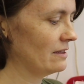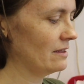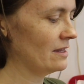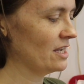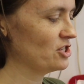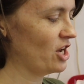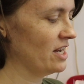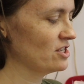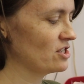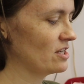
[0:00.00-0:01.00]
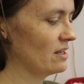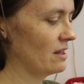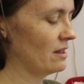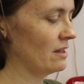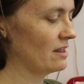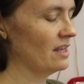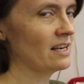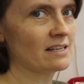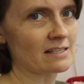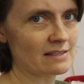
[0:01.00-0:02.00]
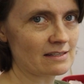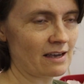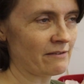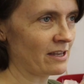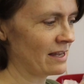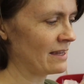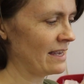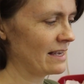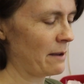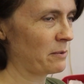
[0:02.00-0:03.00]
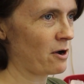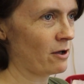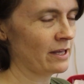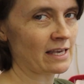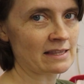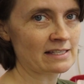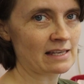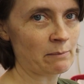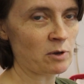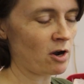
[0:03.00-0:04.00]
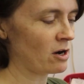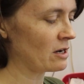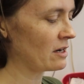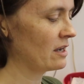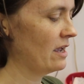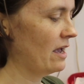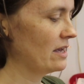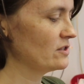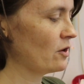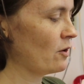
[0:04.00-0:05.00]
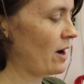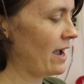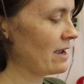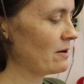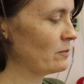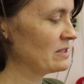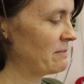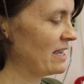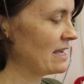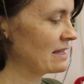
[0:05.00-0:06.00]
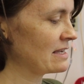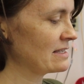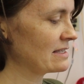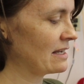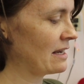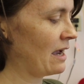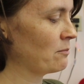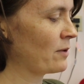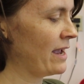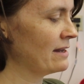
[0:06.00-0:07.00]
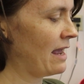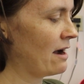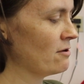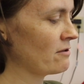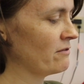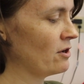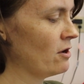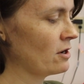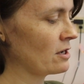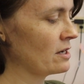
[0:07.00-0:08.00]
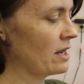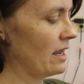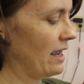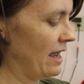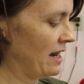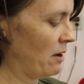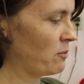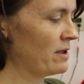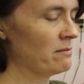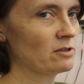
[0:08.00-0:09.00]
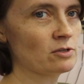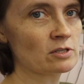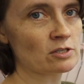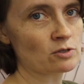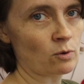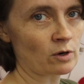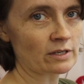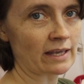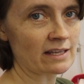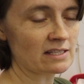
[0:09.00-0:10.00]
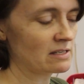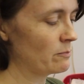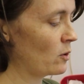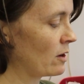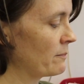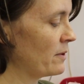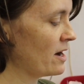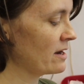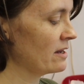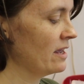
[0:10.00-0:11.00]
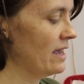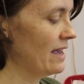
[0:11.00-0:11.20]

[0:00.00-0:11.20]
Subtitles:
they changed the thickness of it and they kept calling it the same yarn. So I was making this and I ran out of yarn and I went to the store to get some more, bought it,